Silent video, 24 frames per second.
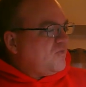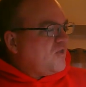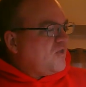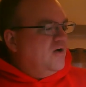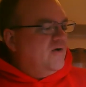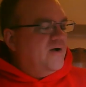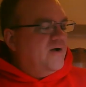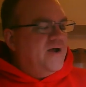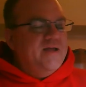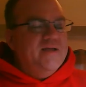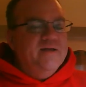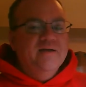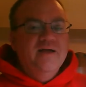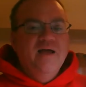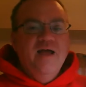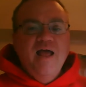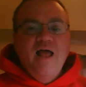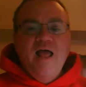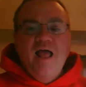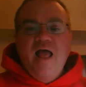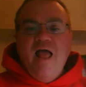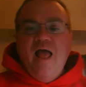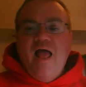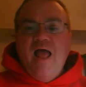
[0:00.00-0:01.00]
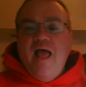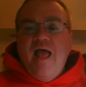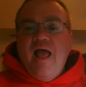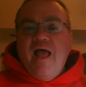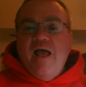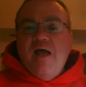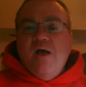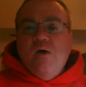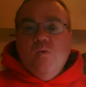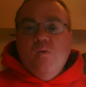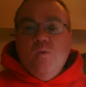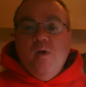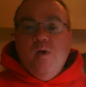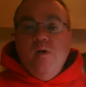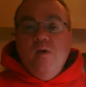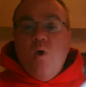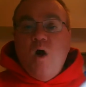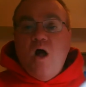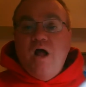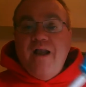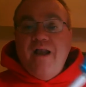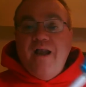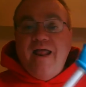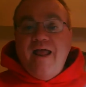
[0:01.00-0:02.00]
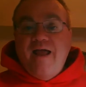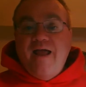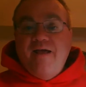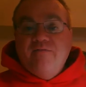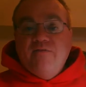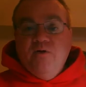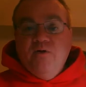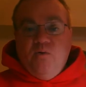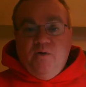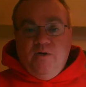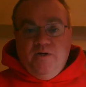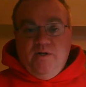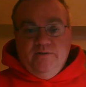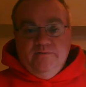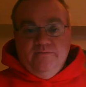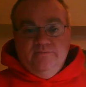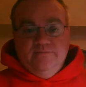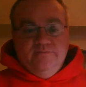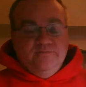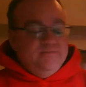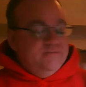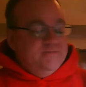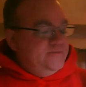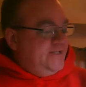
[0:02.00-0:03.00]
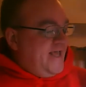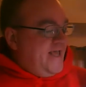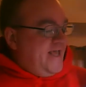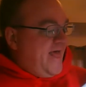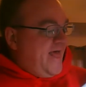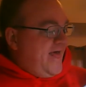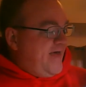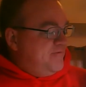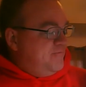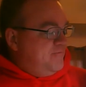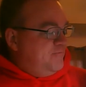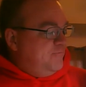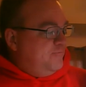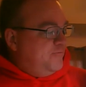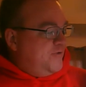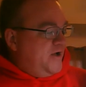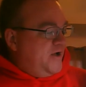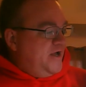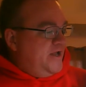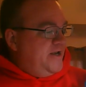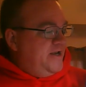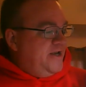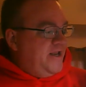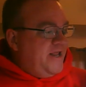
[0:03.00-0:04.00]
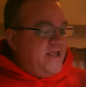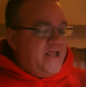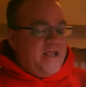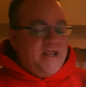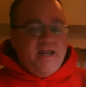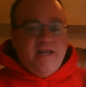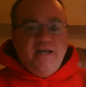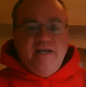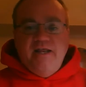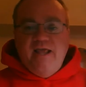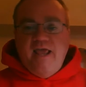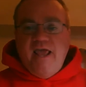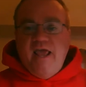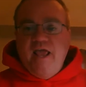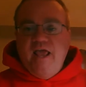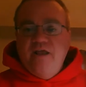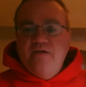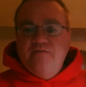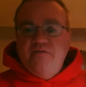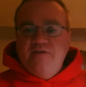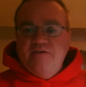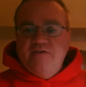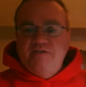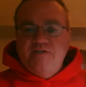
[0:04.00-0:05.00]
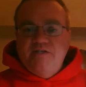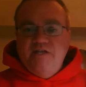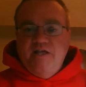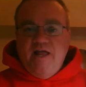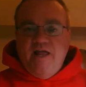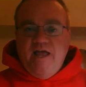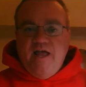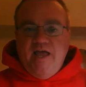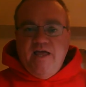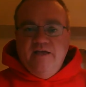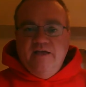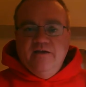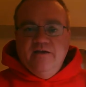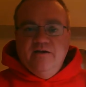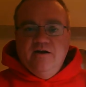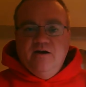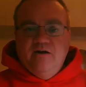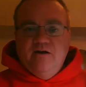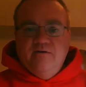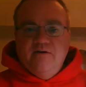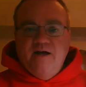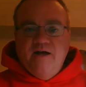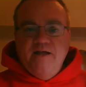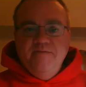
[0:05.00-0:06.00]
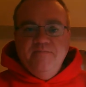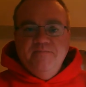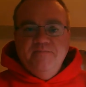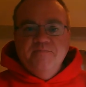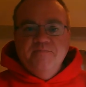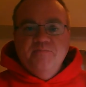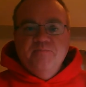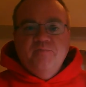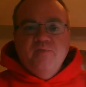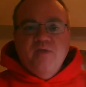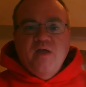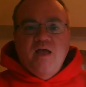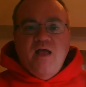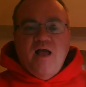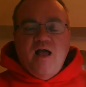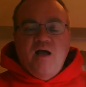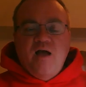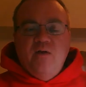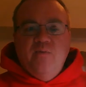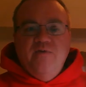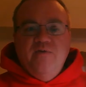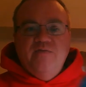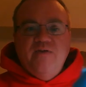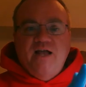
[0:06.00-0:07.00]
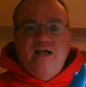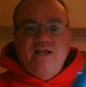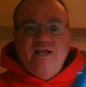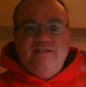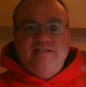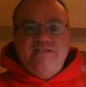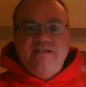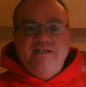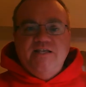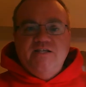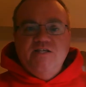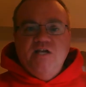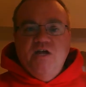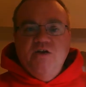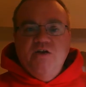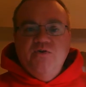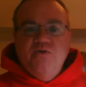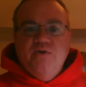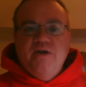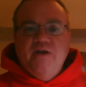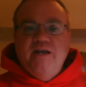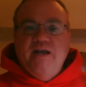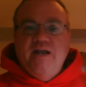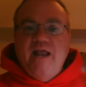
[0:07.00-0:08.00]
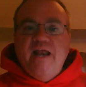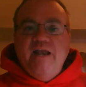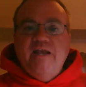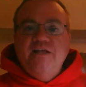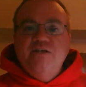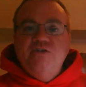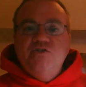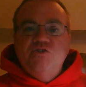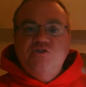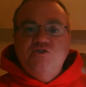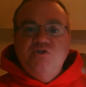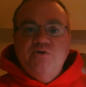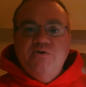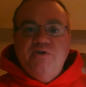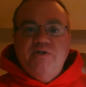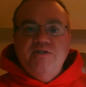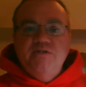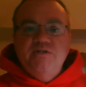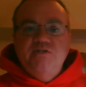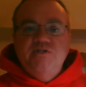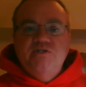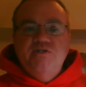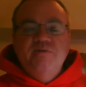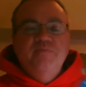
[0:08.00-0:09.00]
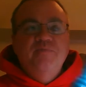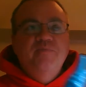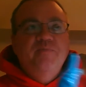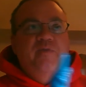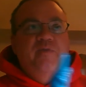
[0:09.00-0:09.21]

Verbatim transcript: All right. We want everyone to have fun in Canvas today. All right. Uh, we've got 680 students.